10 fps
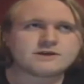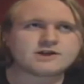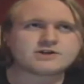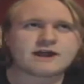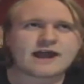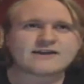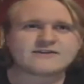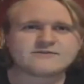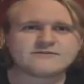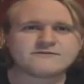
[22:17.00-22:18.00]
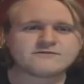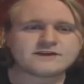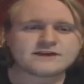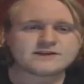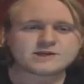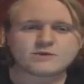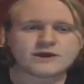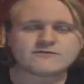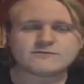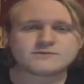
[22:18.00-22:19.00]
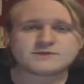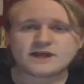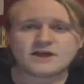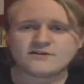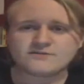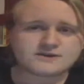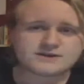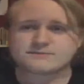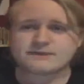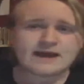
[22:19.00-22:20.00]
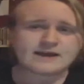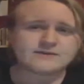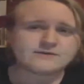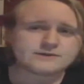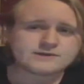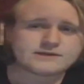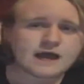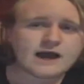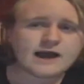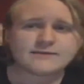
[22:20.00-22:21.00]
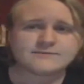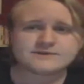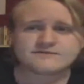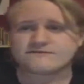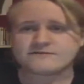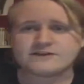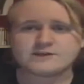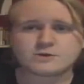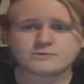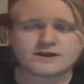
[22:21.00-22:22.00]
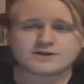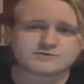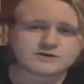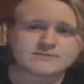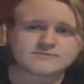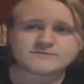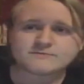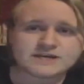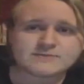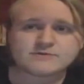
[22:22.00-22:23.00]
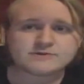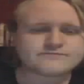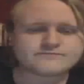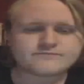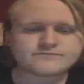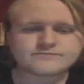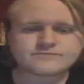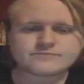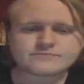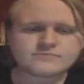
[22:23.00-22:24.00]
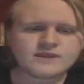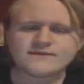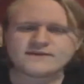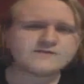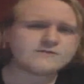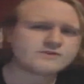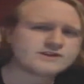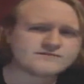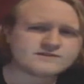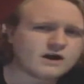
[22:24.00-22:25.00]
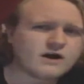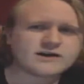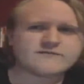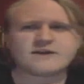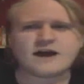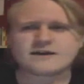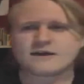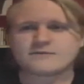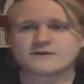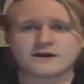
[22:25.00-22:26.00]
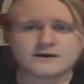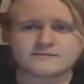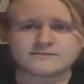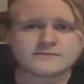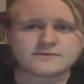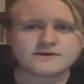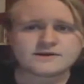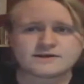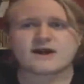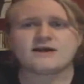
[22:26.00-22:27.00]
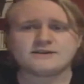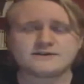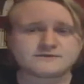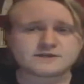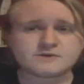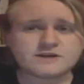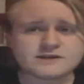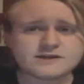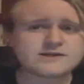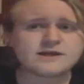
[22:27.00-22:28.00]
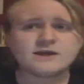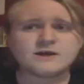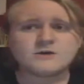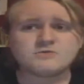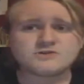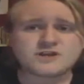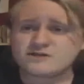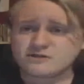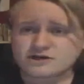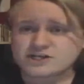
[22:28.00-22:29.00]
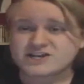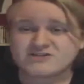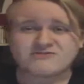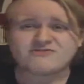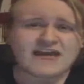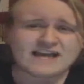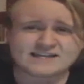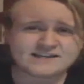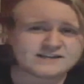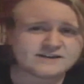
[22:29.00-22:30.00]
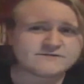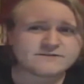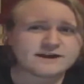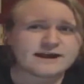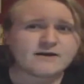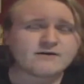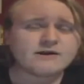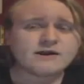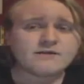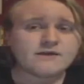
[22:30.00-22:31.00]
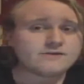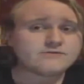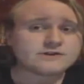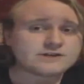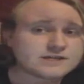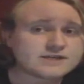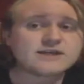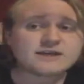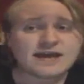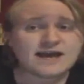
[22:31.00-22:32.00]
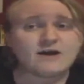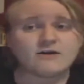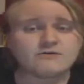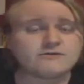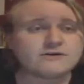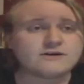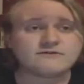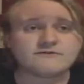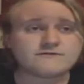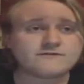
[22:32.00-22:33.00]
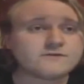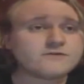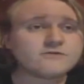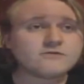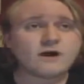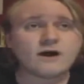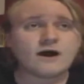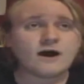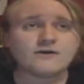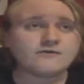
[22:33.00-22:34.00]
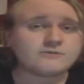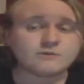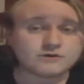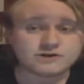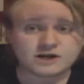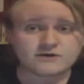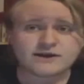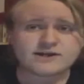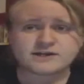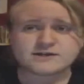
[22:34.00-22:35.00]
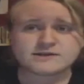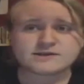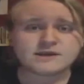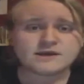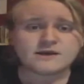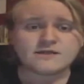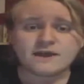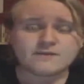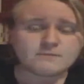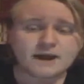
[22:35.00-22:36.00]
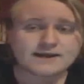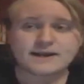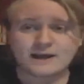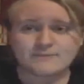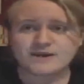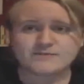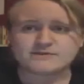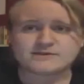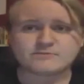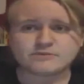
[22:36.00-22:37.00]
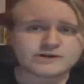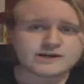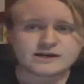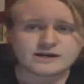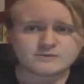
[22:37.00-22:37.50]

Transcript: attract the fleas away from themselves, because back in those times, fleas were a major problem for people. And the different breeds of dog have not yet become entirely different species, but they look so vastly different now that you could see how, in a few hundred more generations, they might not be able to breed